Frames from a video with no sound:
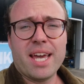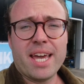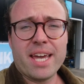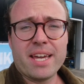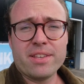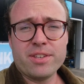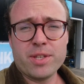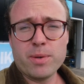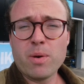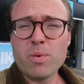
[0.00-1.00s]
and you
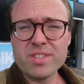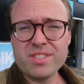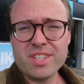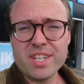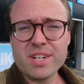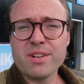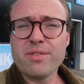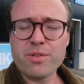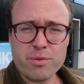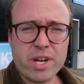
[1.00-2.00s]
do it once a year
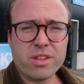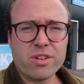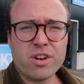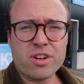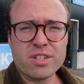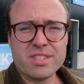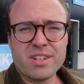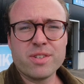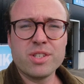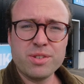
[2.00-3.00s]
for regular cars,
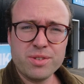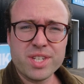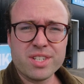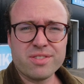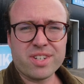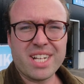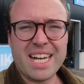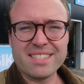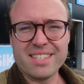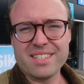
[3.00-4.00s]
every 2 years for
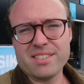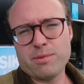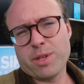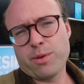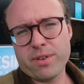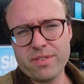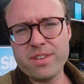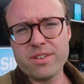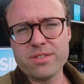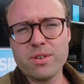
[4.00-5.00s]
classics, and when they're
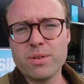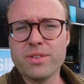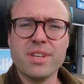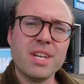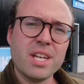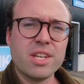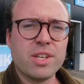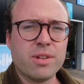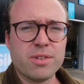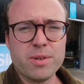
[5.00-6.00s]
50 years old,
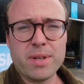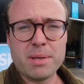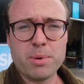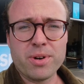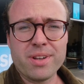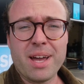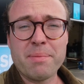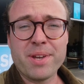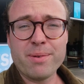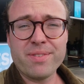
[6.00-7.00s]
you don't do it anymore.
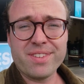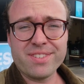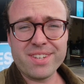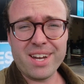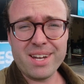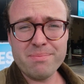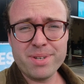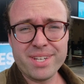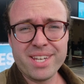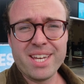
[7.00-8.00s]
I'm here with the Saab,
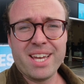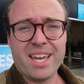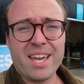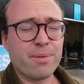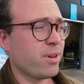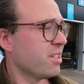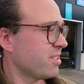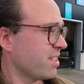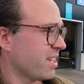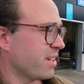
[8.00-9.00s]
and we're
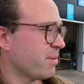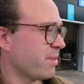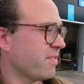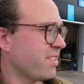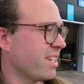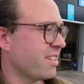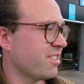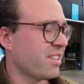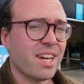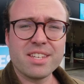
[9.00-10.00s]
also here with the
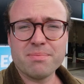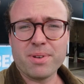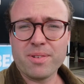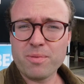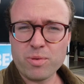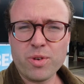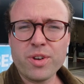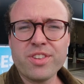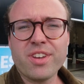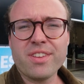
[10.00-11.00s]
XJS, but we're
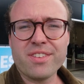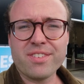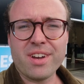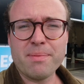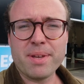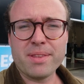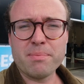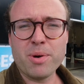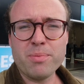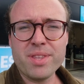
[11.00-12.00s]
focusing on the Saab at the
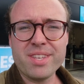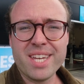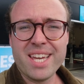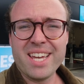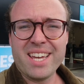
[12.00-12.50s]
moment,